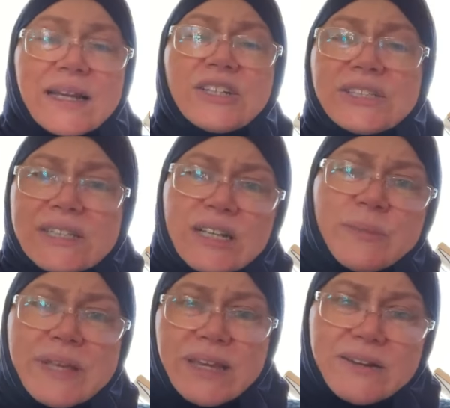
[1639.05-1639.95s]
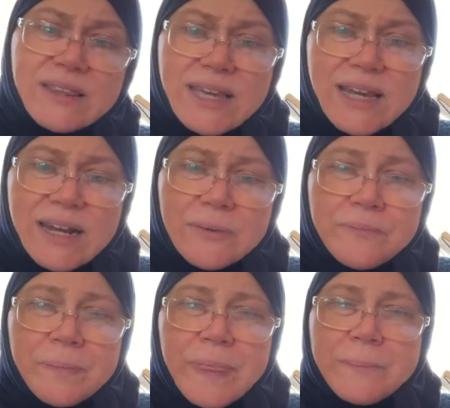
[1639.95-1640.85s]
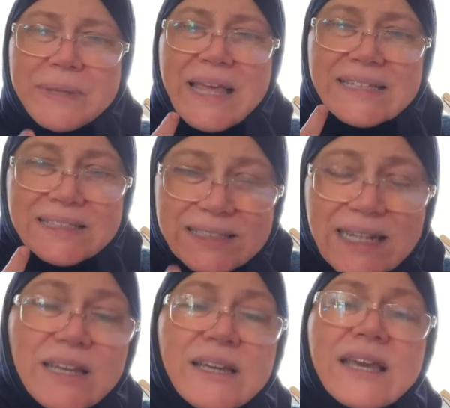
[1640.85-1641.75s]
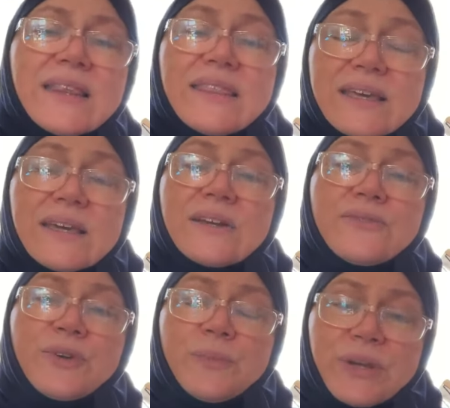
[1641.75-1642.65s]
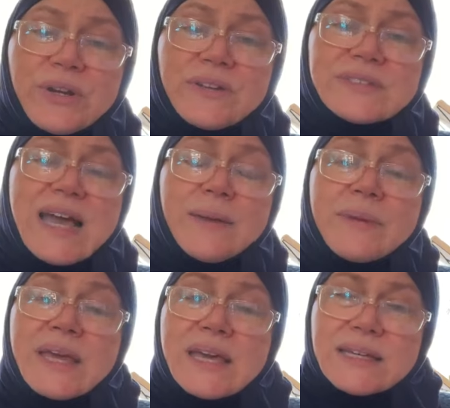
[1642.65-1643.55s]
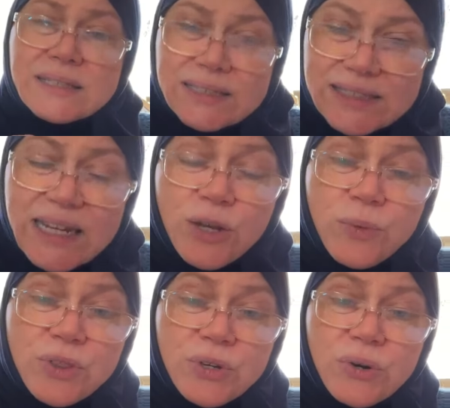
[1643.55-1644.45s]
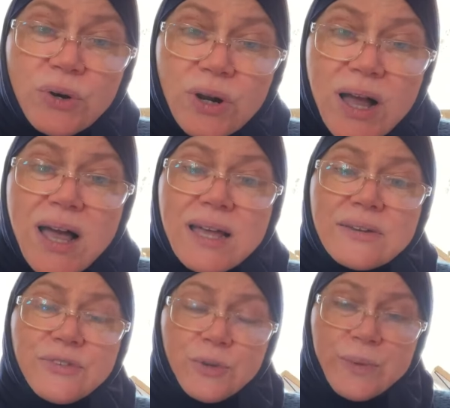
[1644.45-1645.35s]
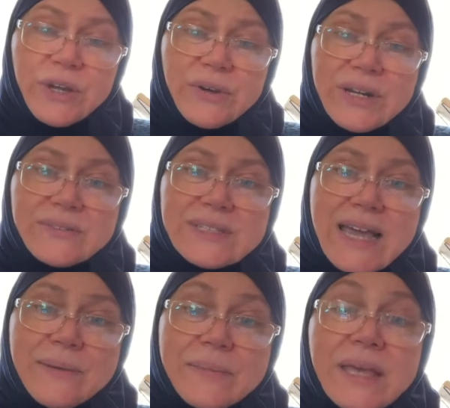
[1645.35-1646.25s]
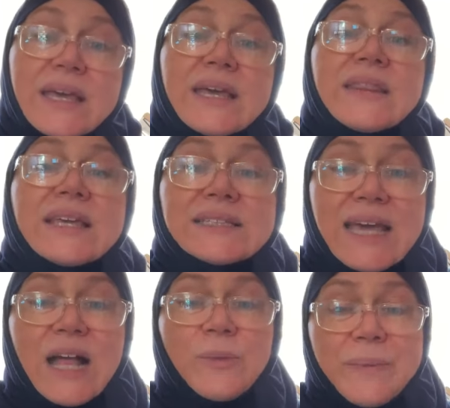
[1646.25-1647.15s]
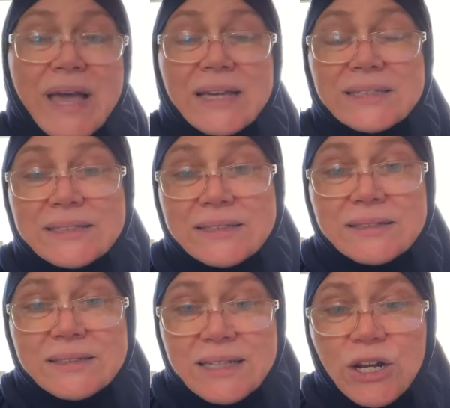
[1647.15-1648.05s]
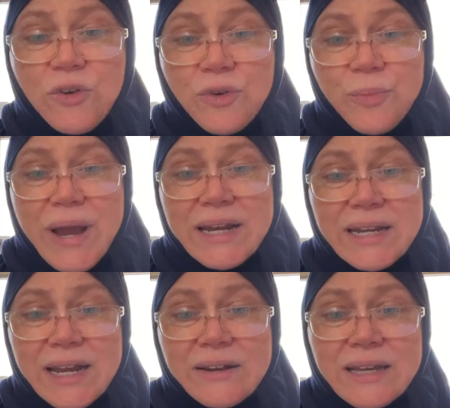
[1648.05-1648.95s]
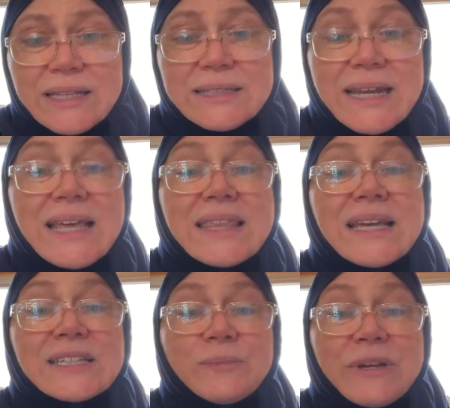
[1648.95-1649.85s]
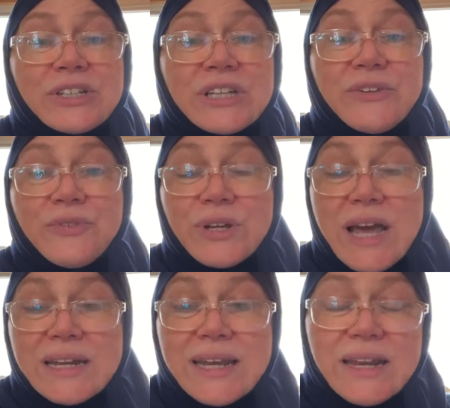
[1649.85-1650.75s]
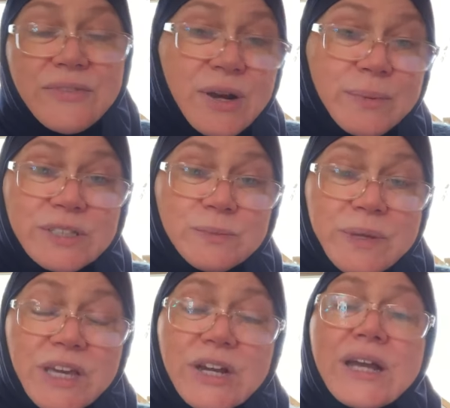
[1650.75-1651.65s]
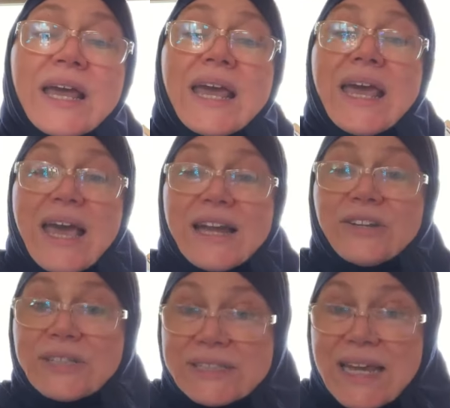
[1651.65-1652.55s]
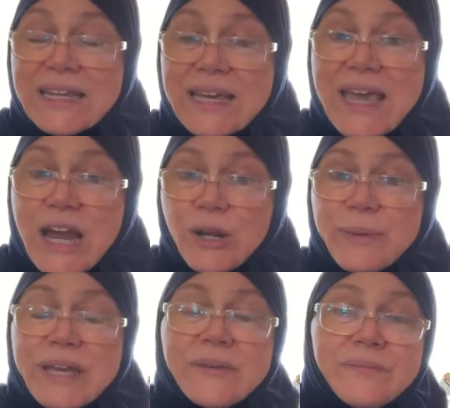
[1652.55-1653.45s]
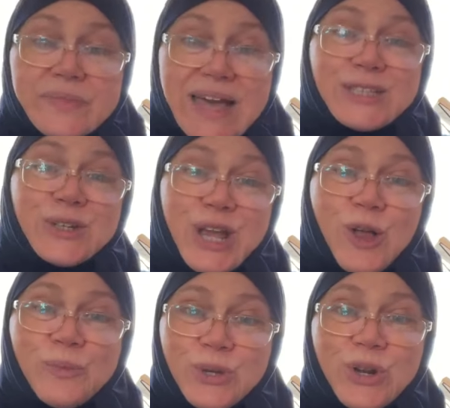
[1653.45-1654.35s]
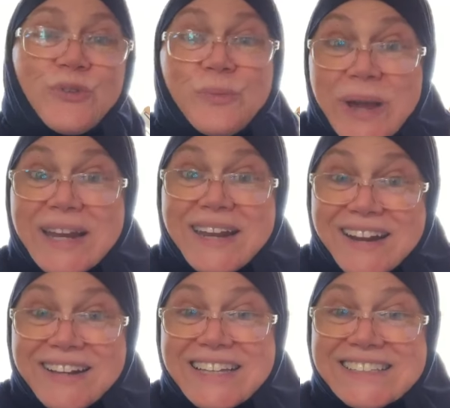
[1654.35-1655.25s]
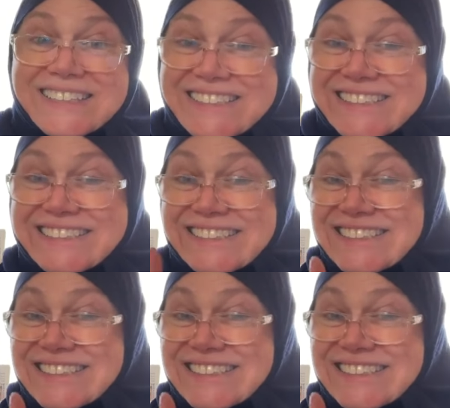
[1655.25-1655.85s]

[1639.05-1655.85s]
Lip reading: Not just a little bit here and there, but like sitting in dhikr for a period of time, sitting with your Quran for a period of time. These help us to get over pride and arrogance. And I think especially if you're not a native Arabic speaker and you're studying Arabic, that's going to help you get over pride and arrogance.